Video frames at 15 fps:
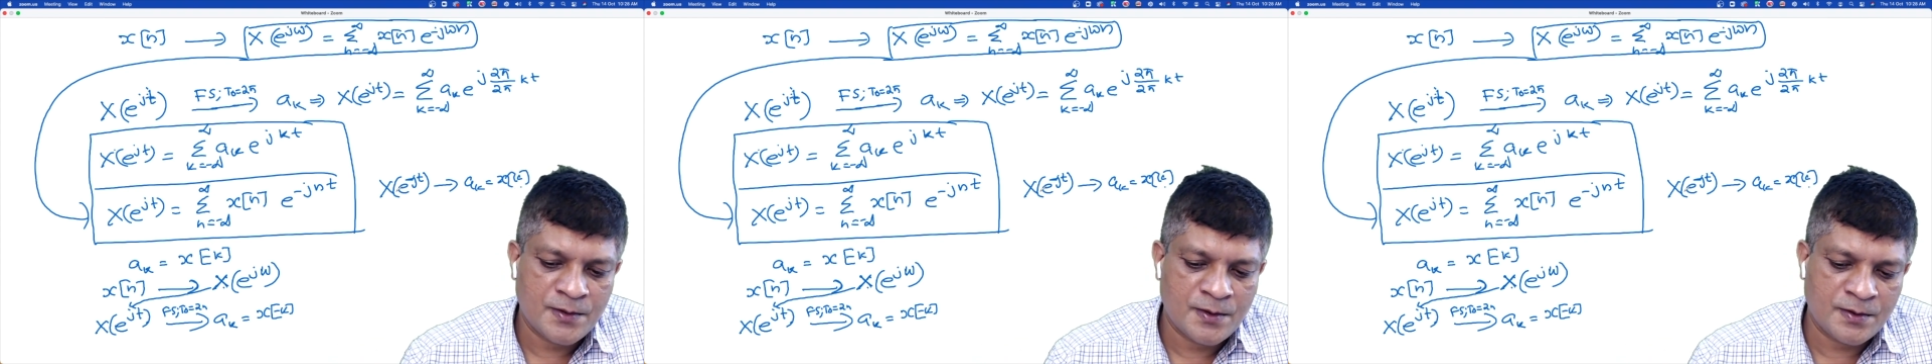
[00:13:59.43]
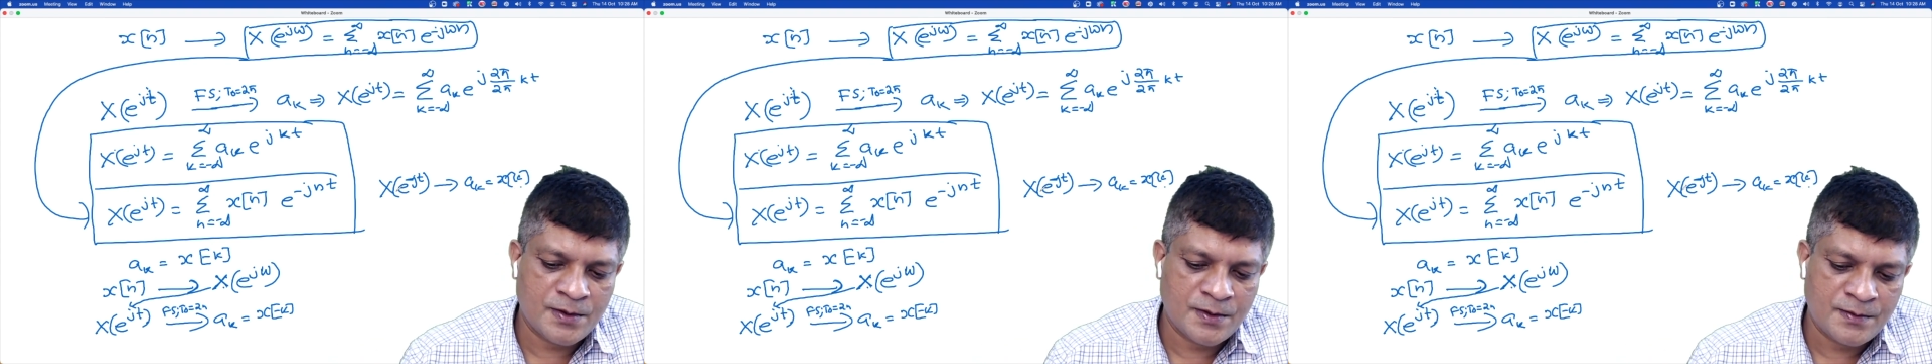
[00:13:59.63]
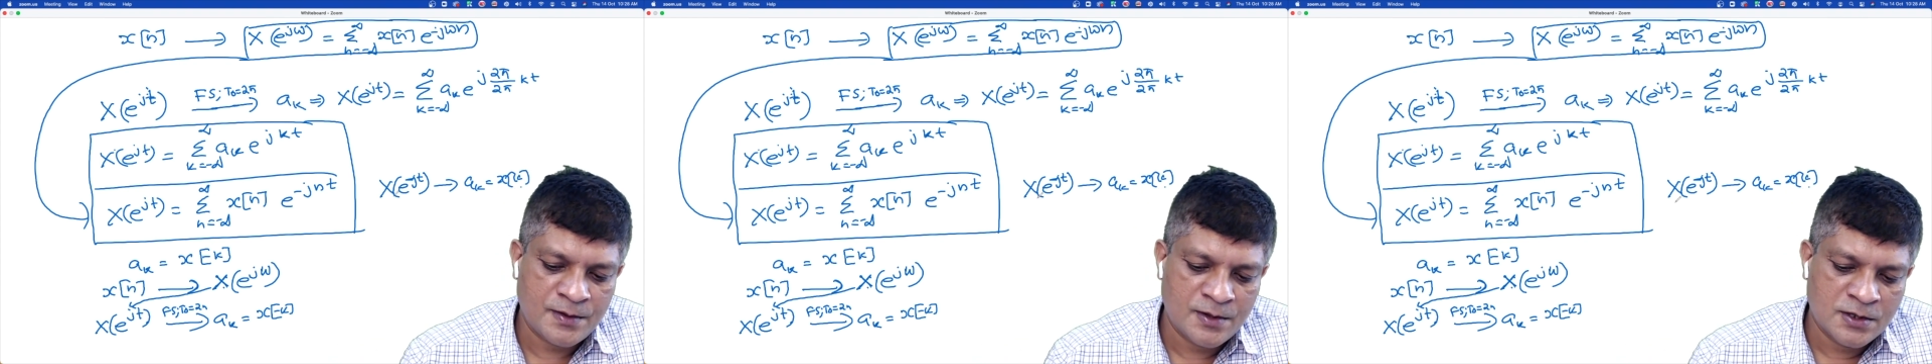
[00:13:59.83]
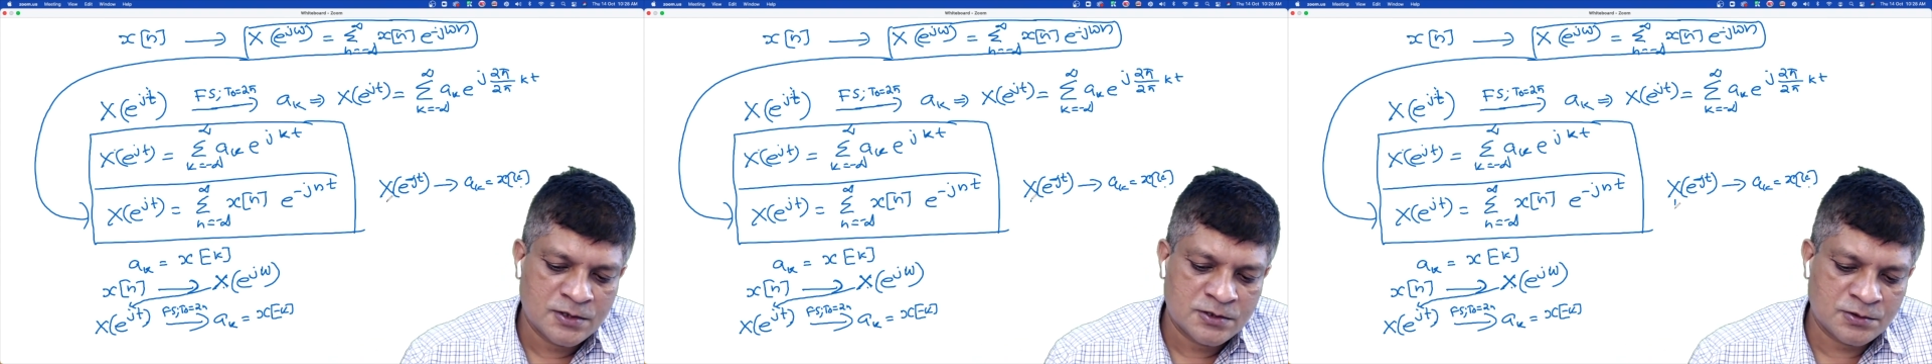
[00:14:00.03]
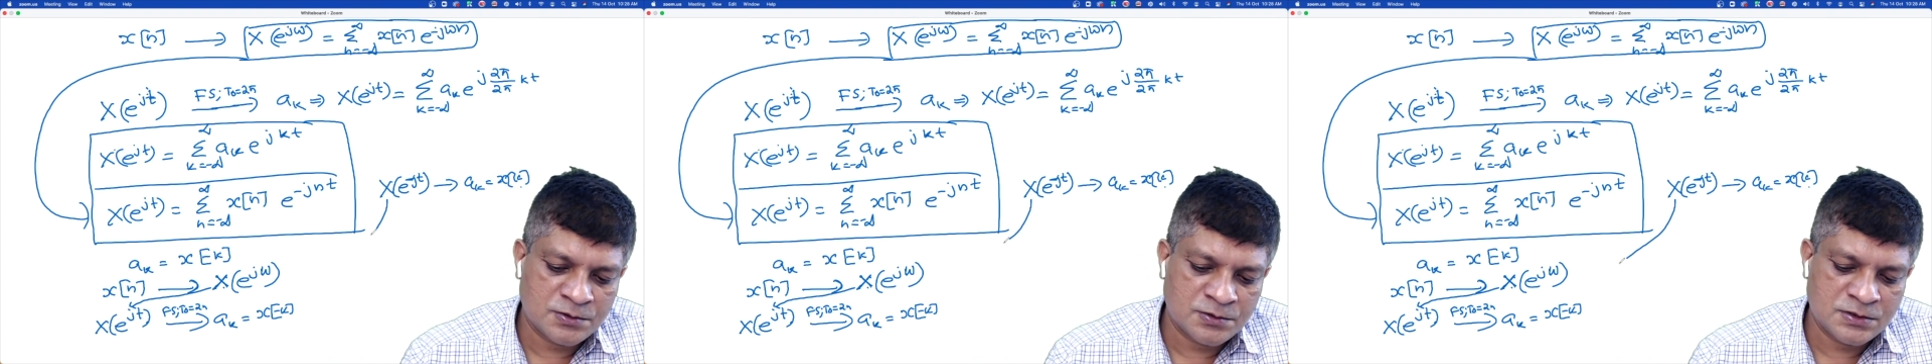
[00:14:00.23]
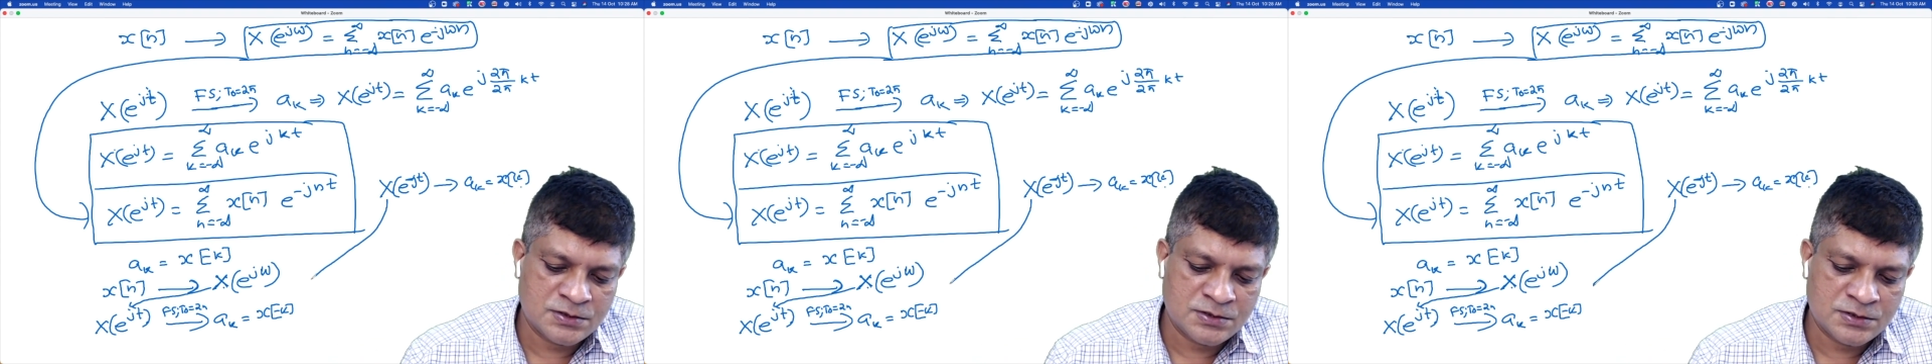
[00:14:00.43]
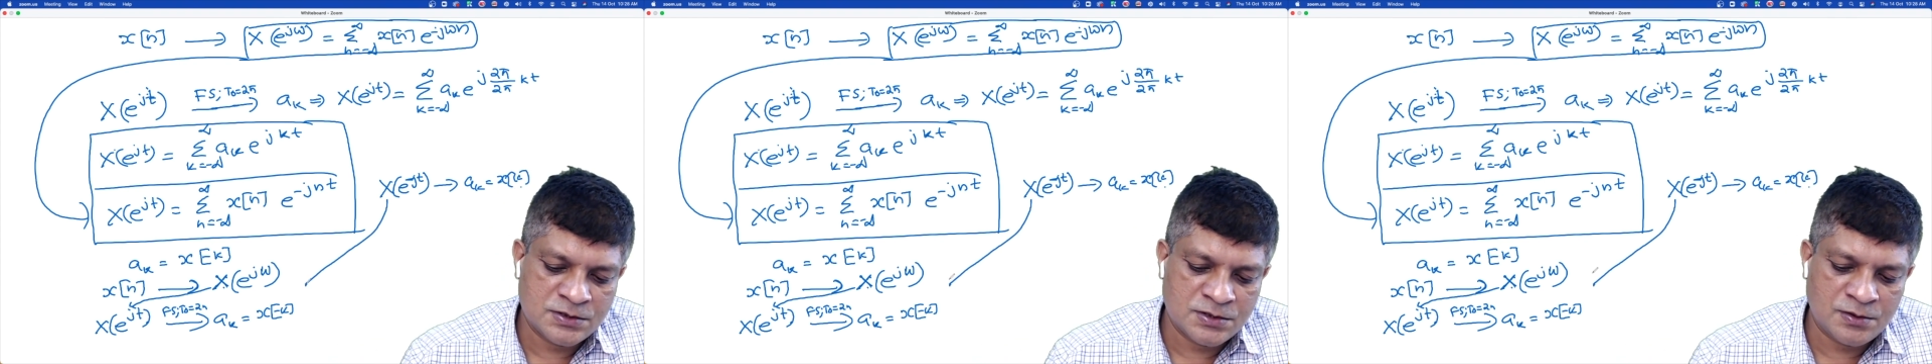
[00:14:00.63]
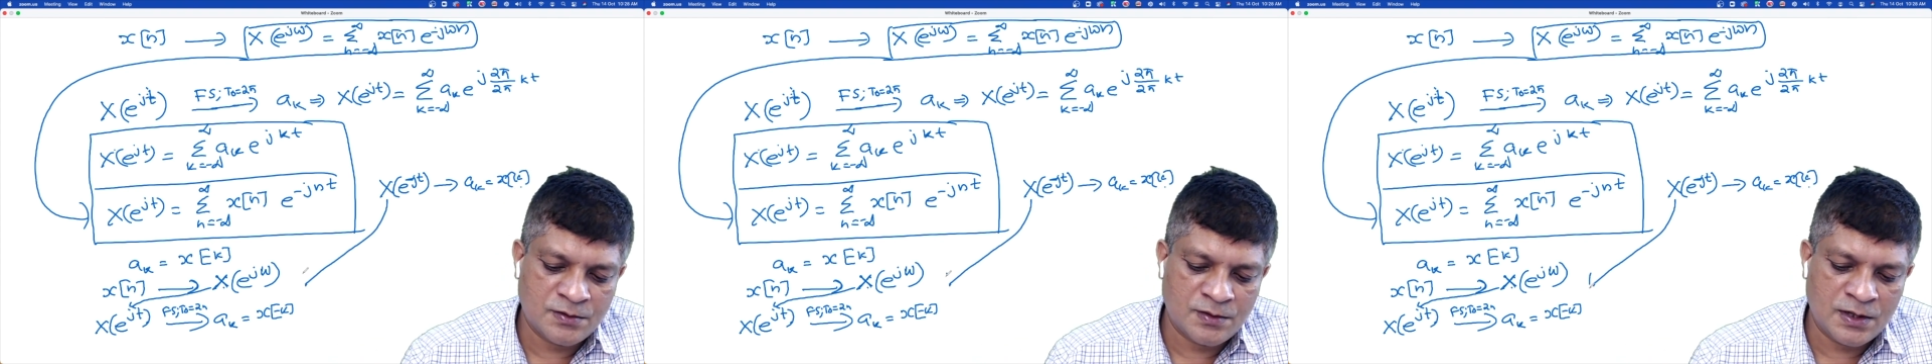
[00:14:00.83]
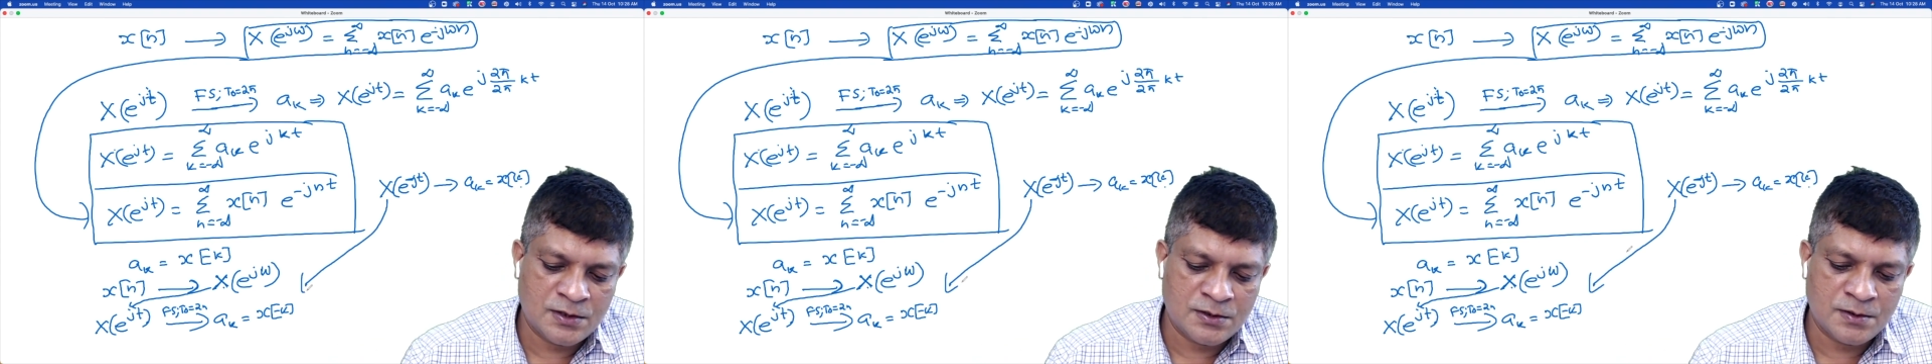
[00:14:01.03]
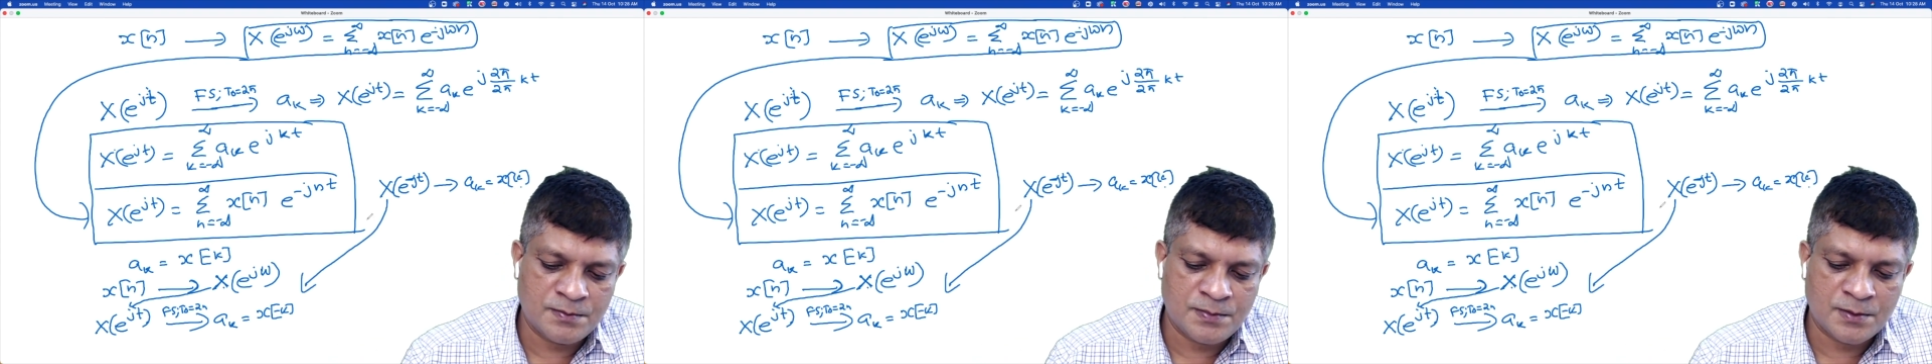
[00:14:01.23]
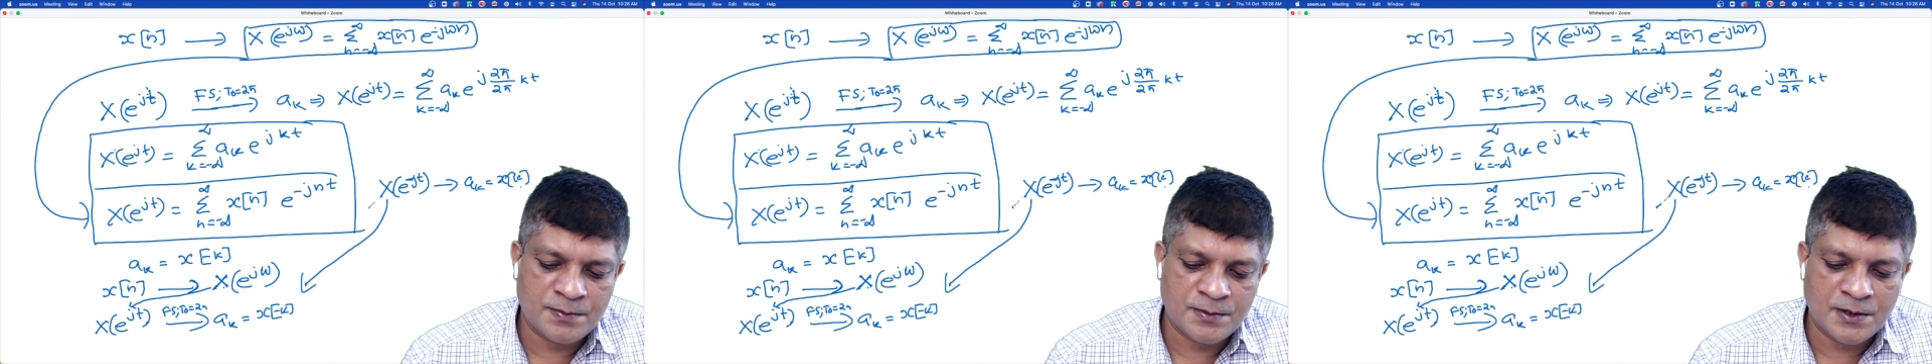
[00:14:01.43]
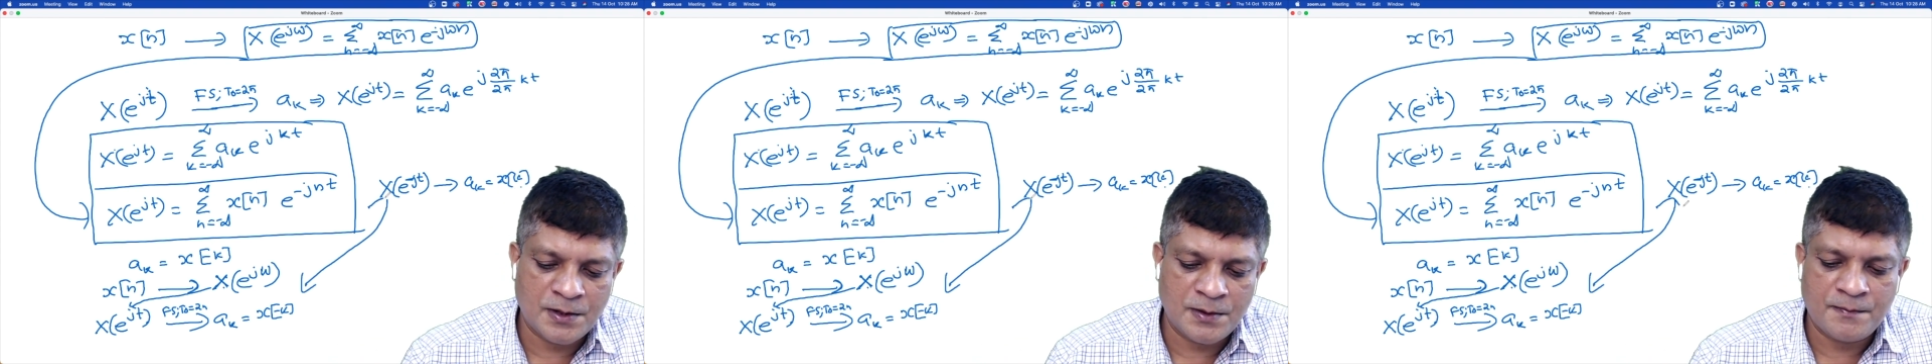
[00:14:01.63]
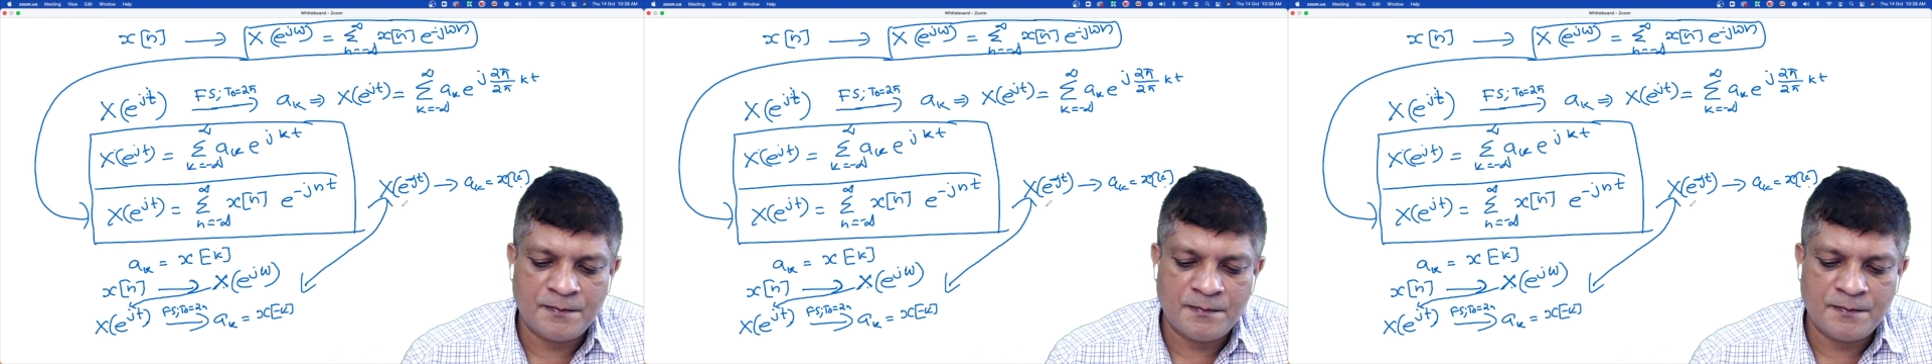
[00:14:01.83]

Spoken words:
Okay, so this is the duality property.